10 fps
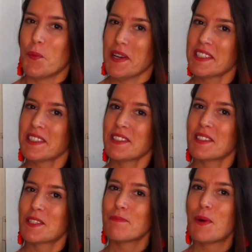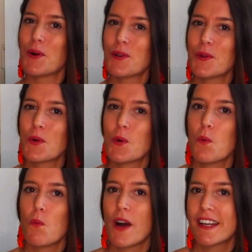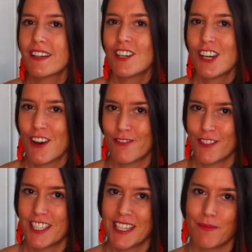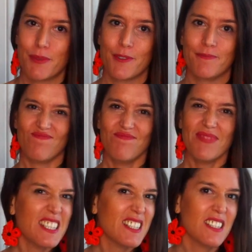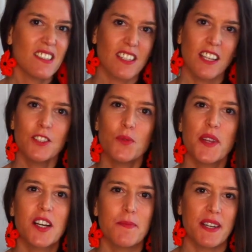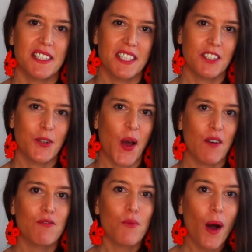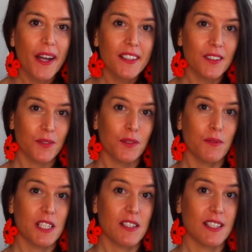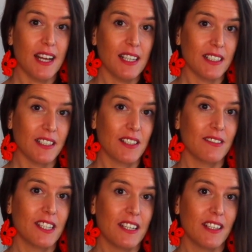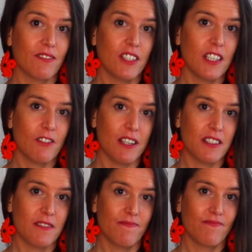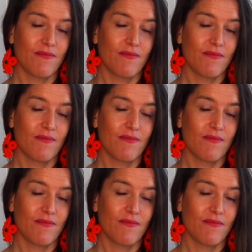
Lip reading: One small wine lover tip. This is not recommended to have wine with a salad containing vinaigrette.